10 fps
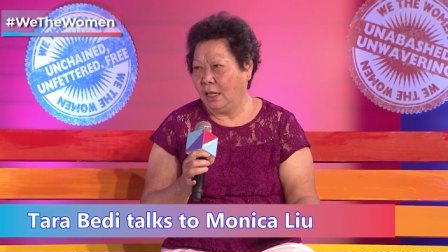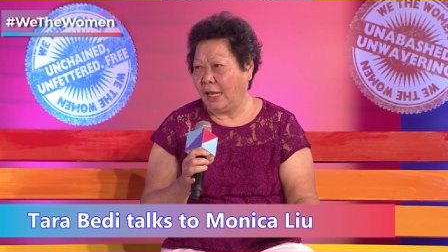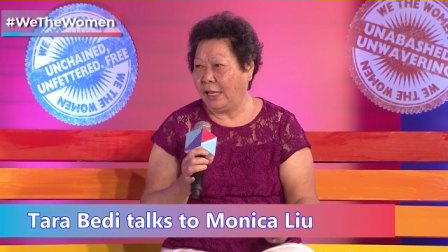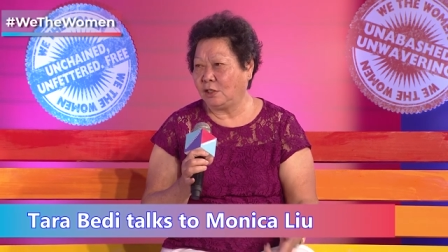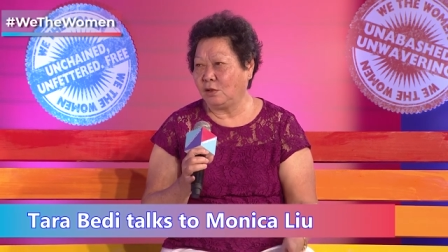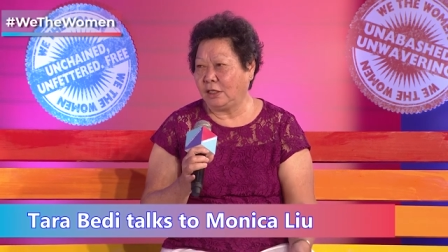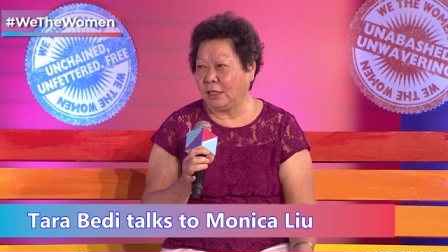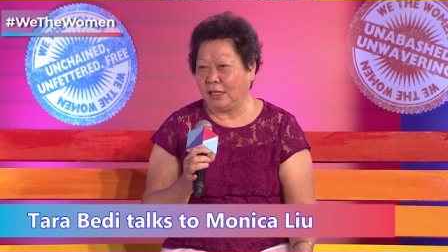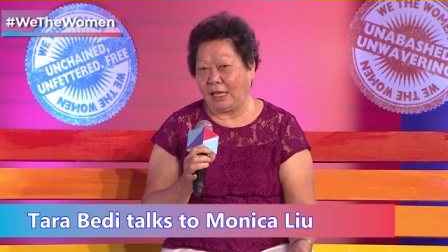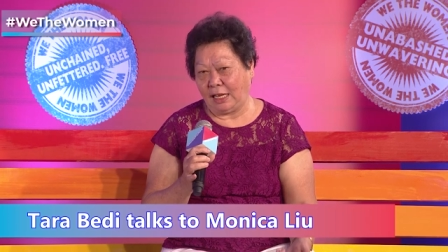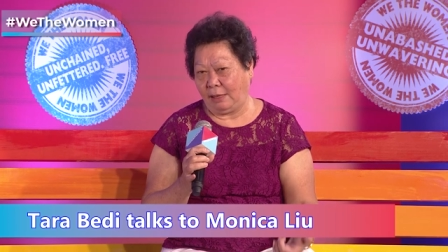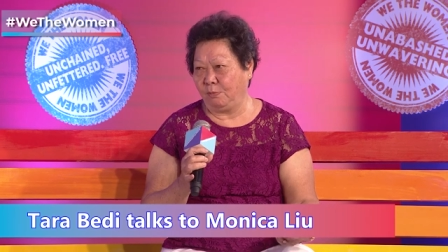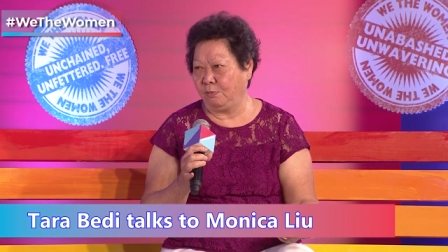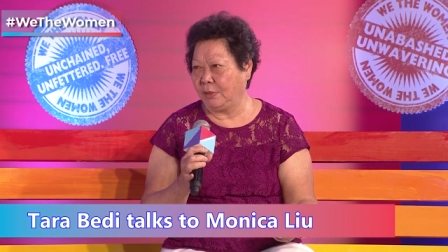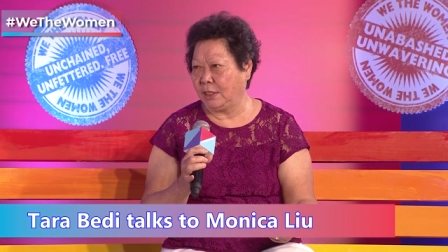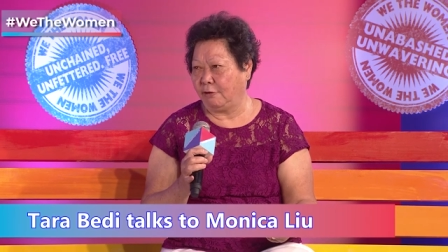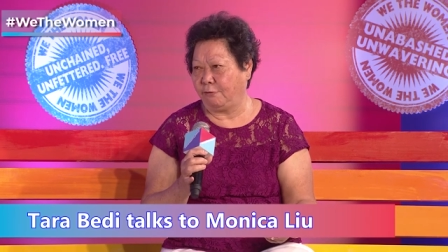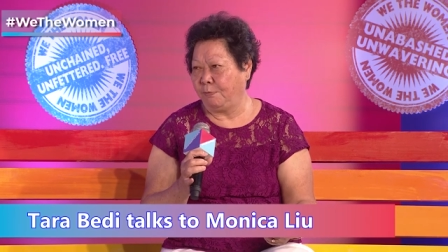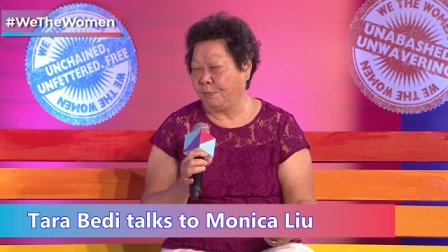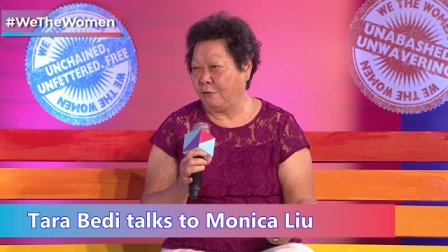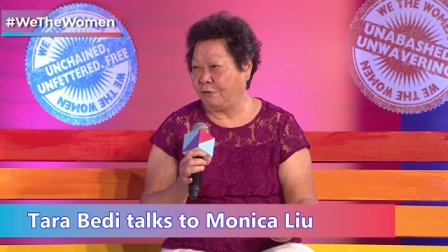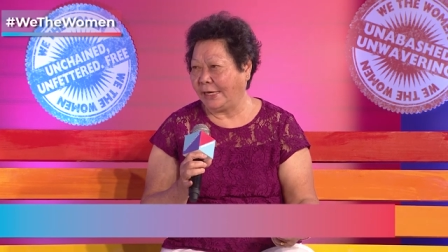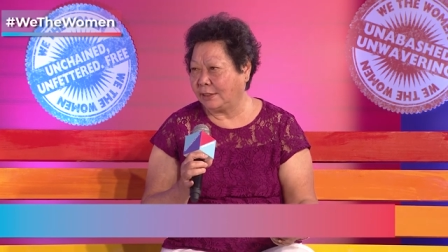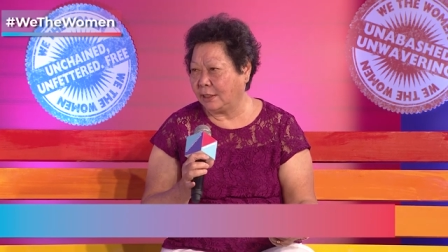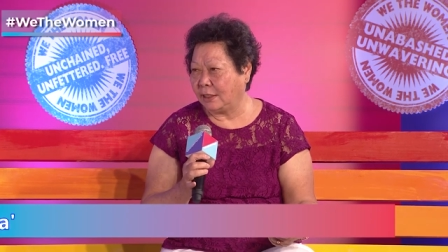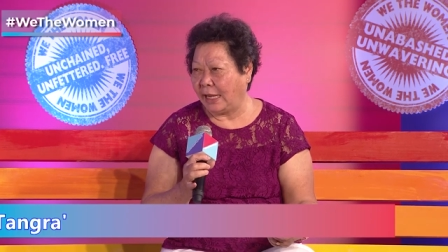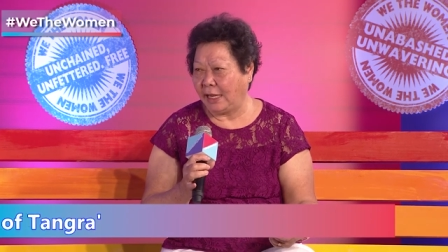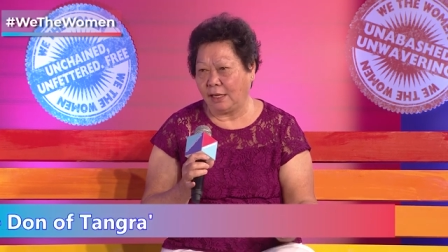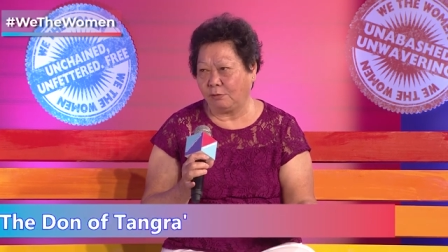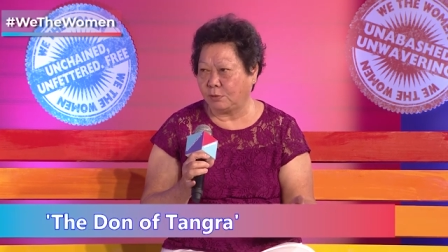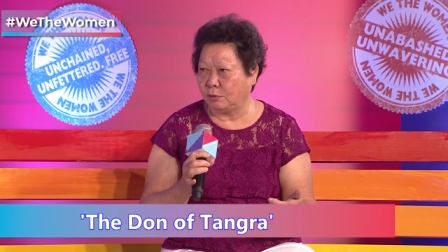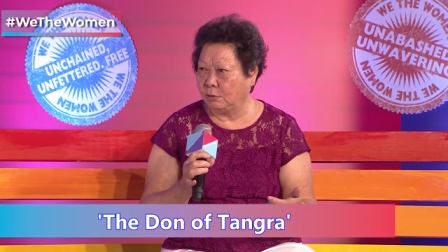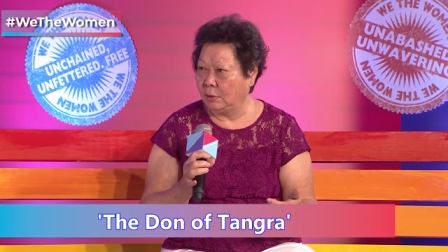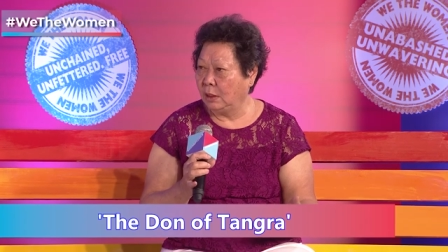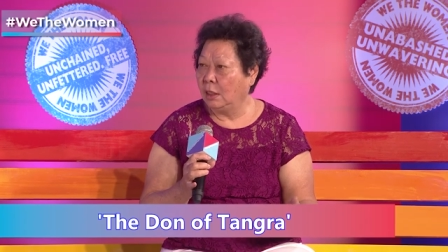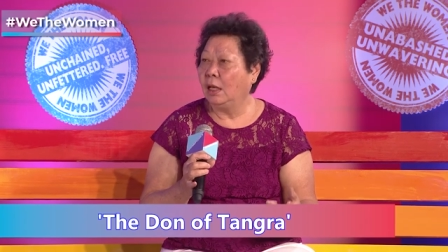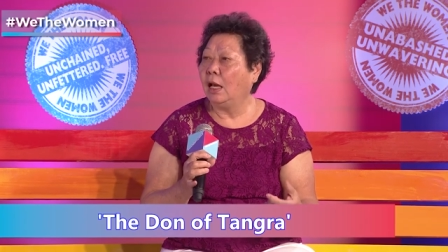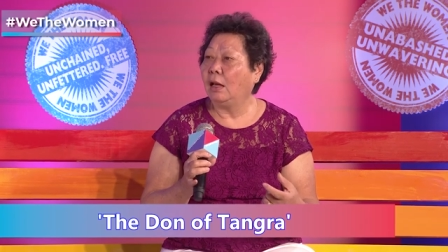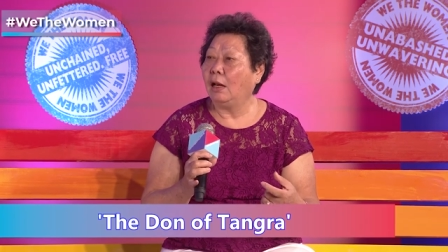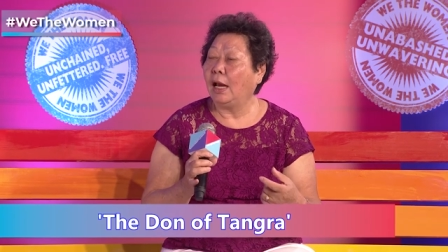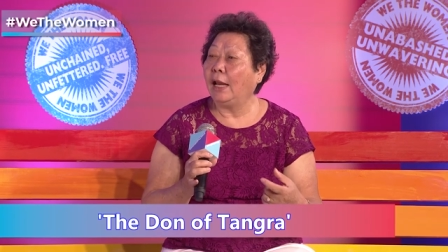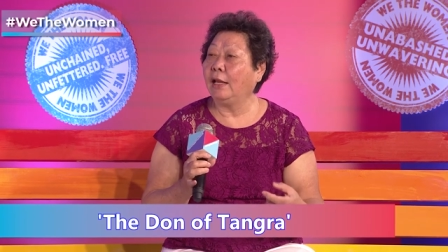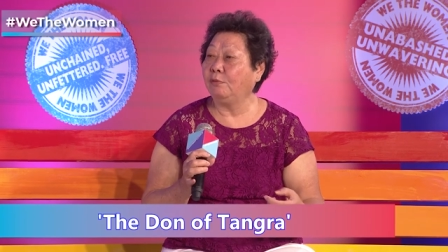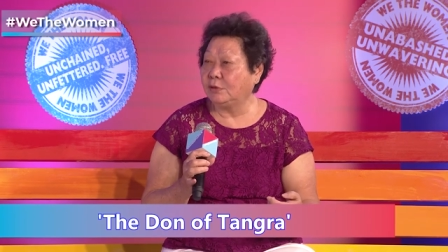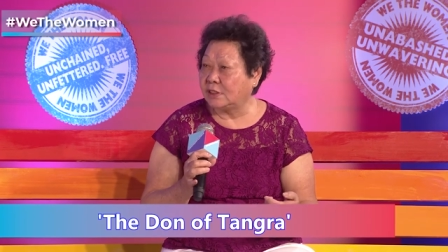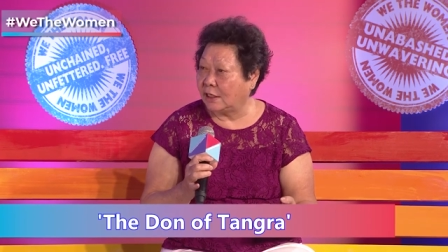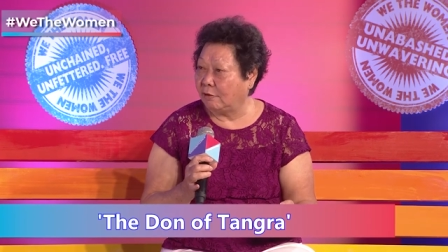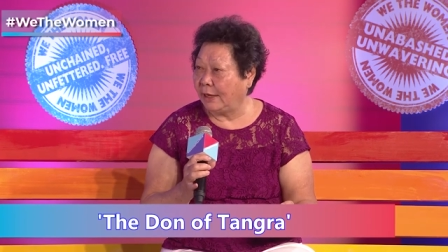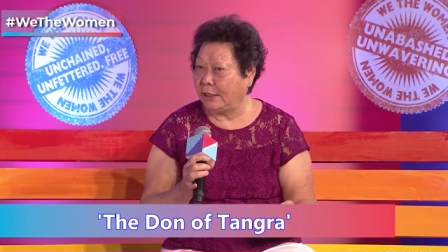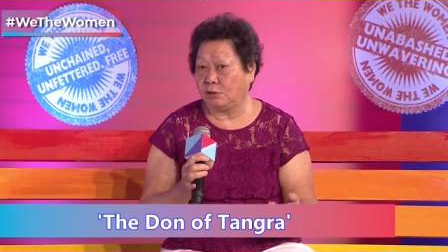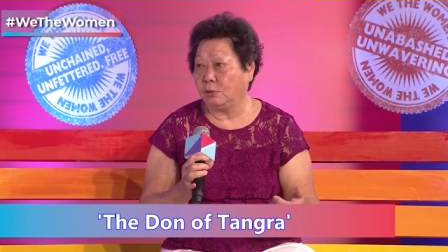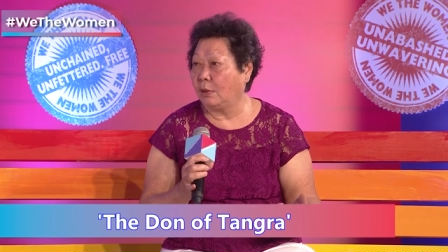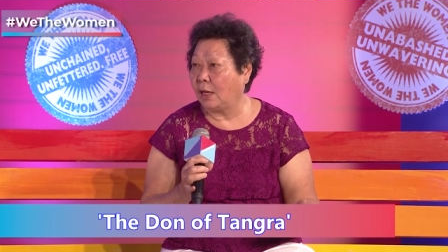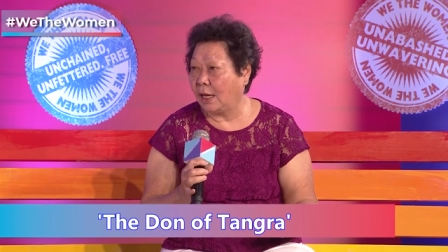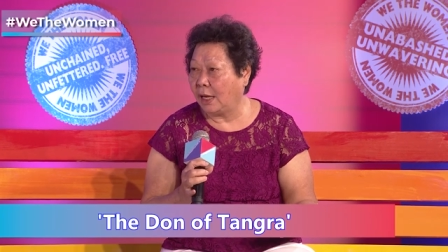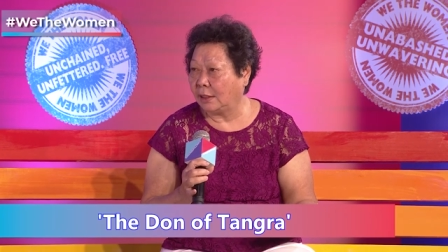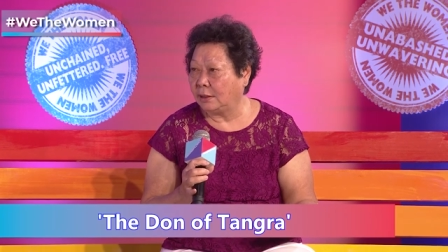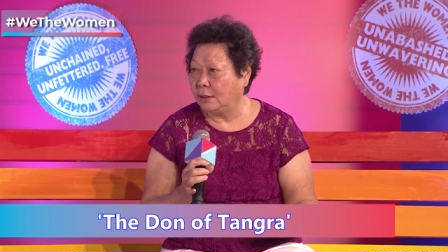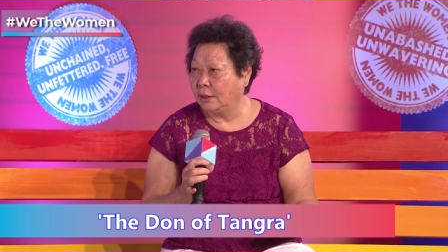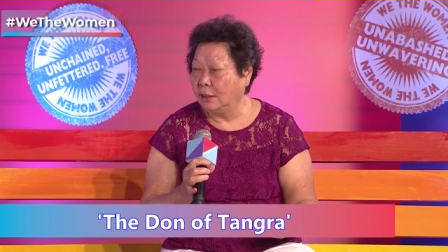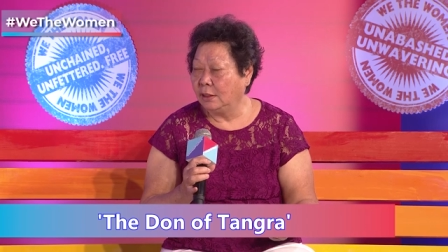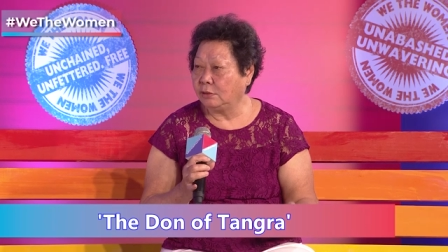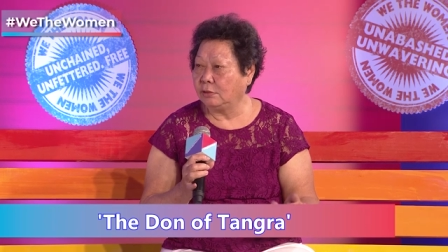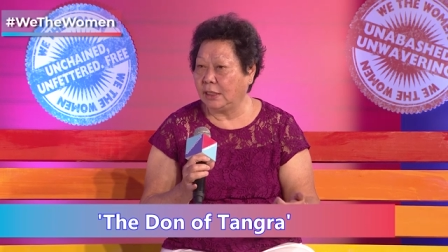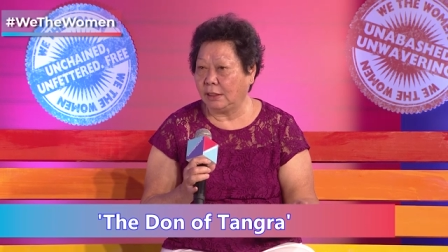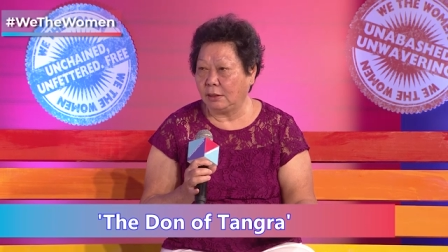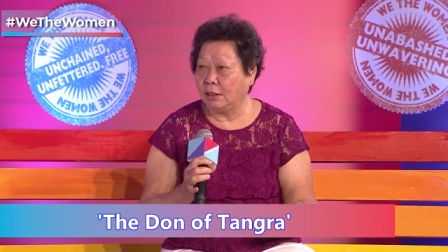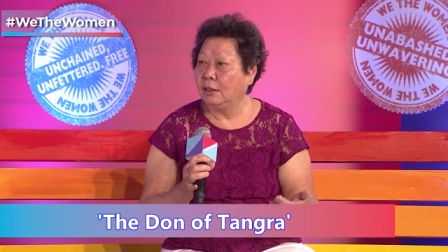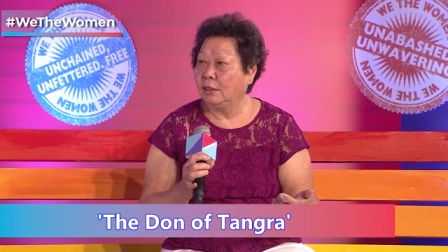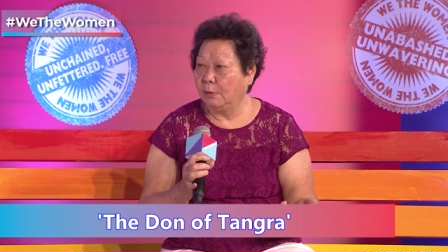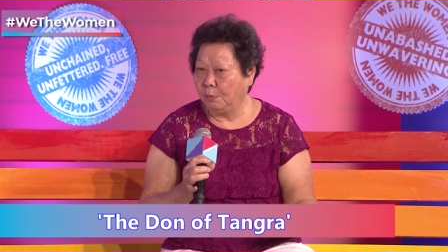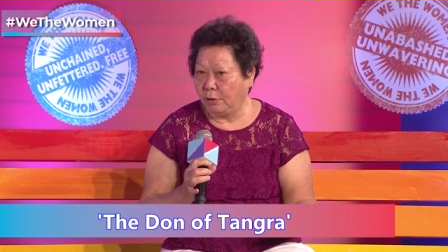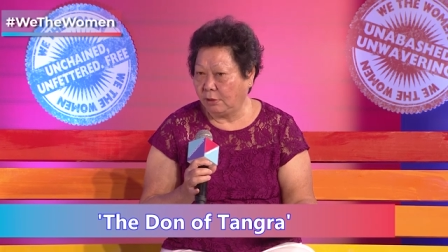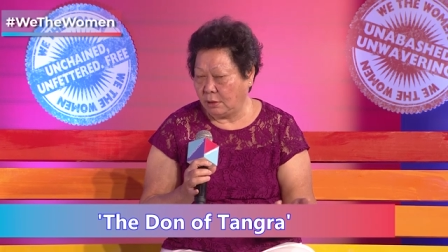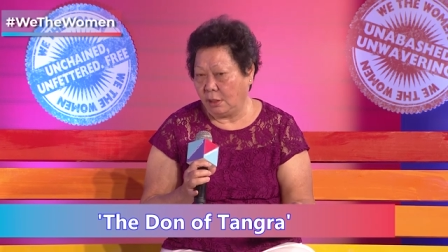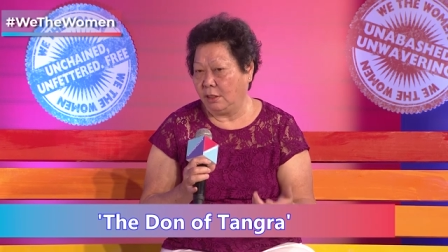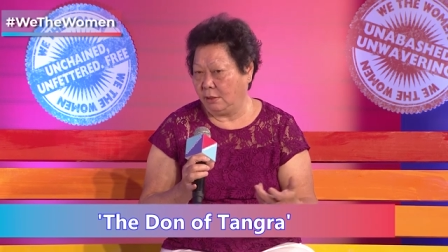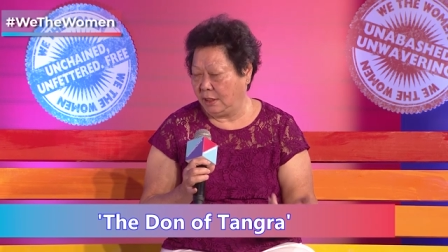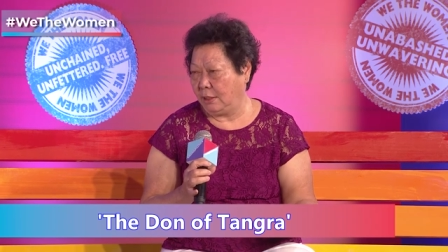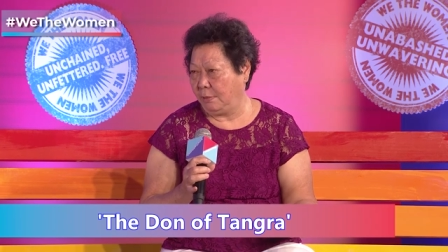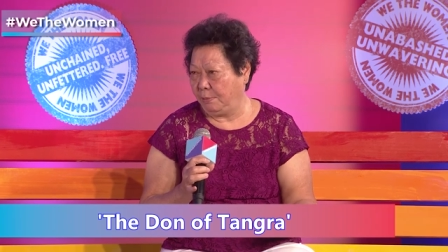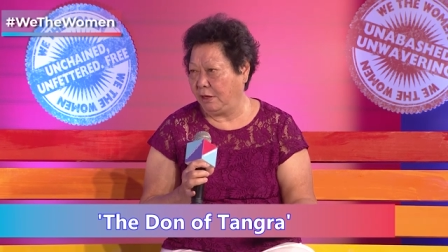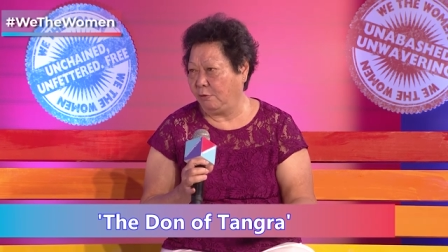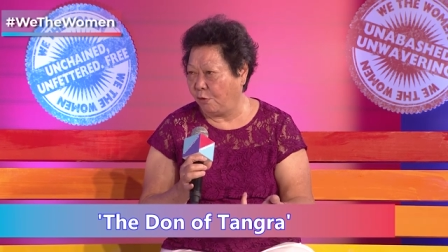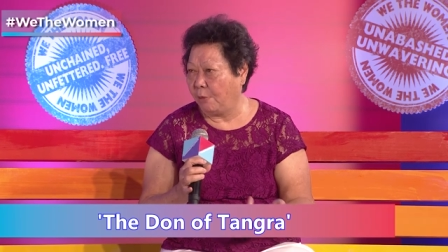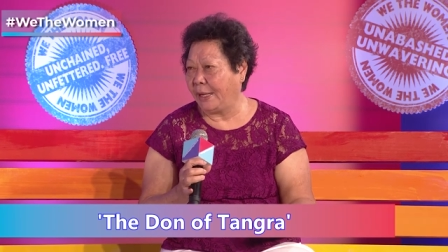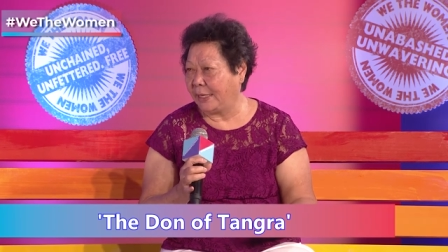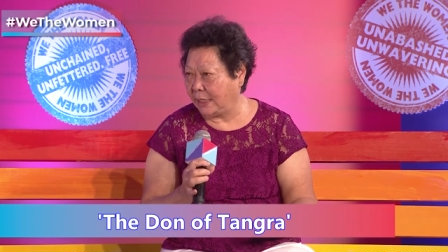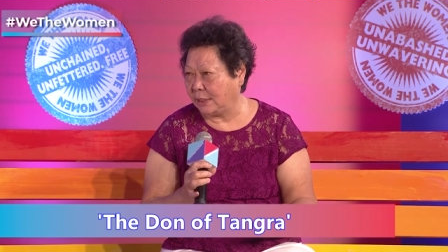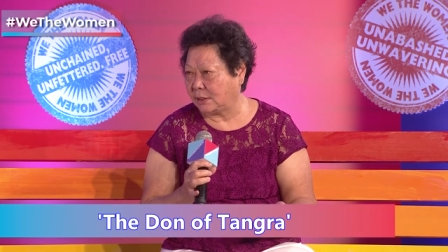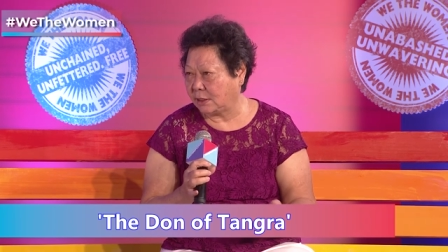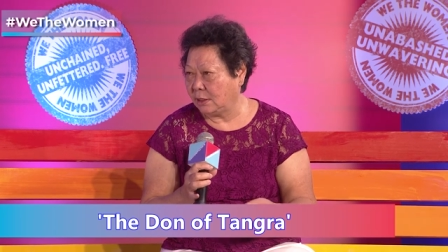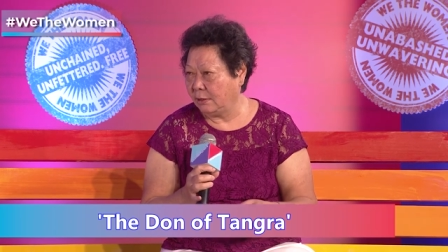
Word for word: I should think that I'm the... fighter. I have to, I have to survive, to work hard, to get both uh, the meal for my kids.